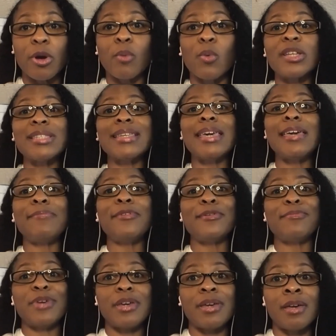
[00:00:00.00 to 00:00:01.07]
What's keeping
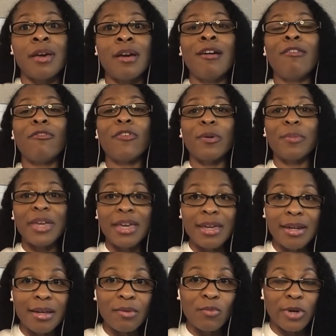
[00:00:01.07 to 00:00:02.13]
me from
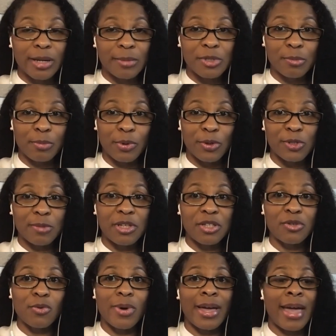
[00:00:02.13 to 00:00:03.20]
eating what I'm supposed to be
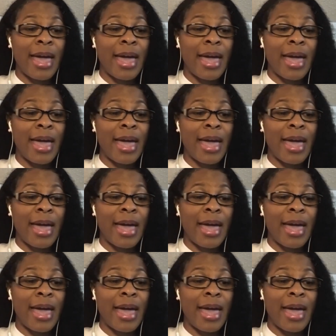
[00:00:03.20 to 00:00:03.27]
doing?